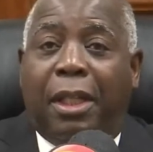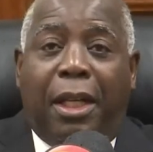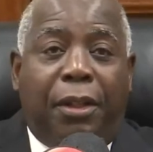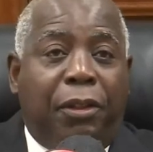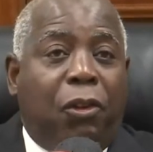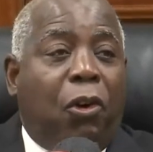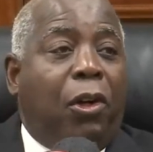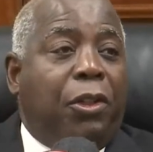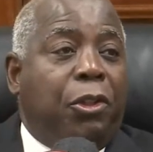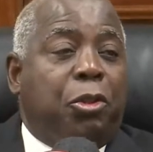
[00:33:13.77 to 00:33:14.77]
and
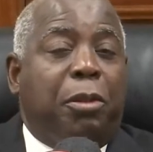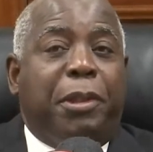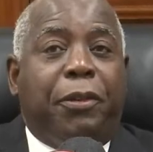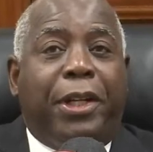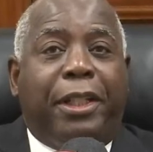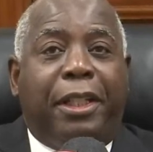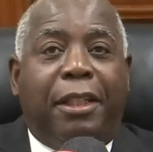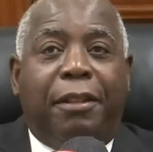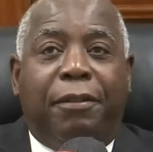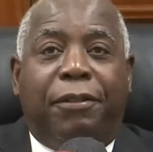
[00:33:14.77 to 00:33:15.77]
all those will be ready
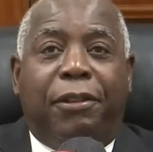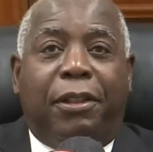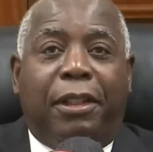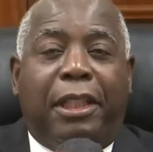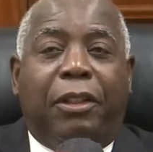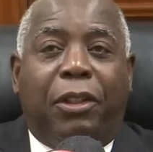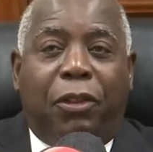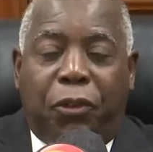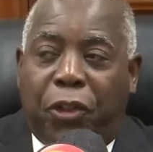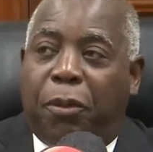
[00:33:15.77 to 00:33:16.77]
for the
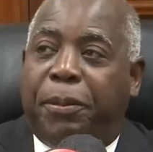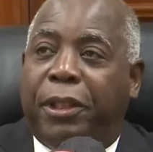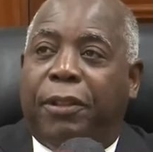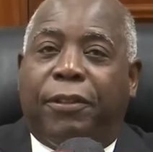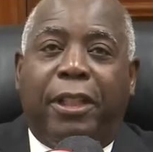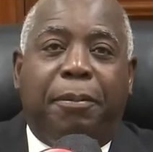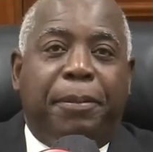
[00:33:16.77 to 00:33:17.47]
reopening of Club